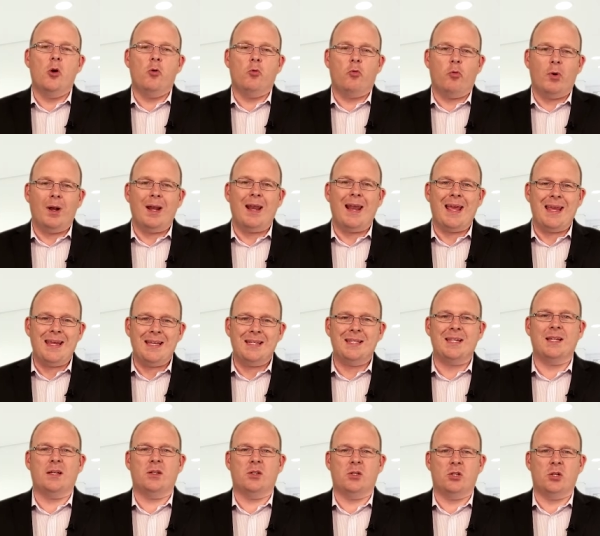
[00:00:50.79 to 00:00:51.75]

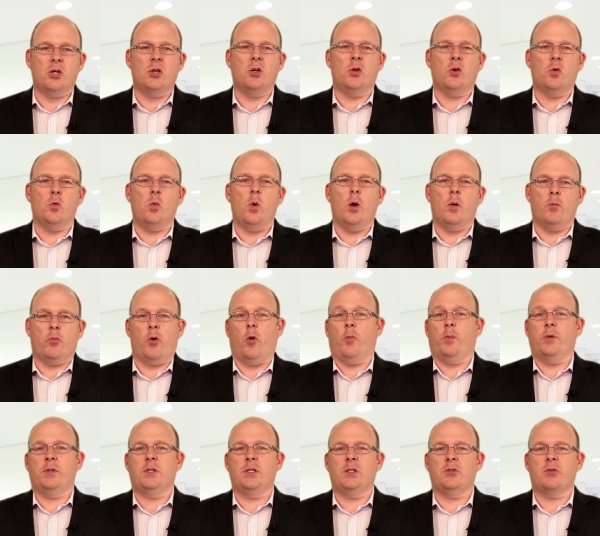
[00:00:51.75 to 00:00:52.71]
relating to
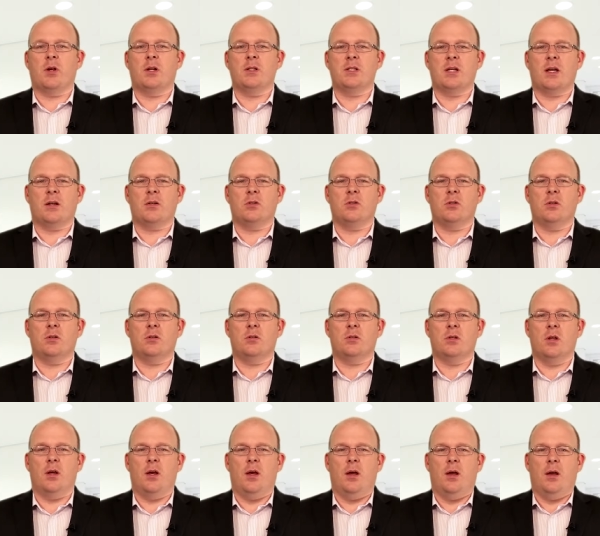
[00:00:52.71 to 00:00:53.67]
property transactions.